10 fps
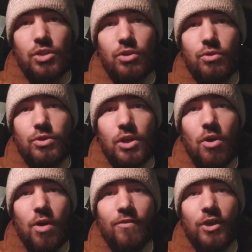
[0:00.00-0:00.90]
to,
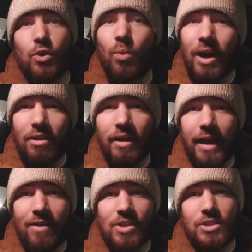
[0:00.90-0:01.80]
so I figured while I
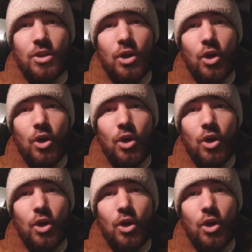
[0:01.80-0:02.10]
have it,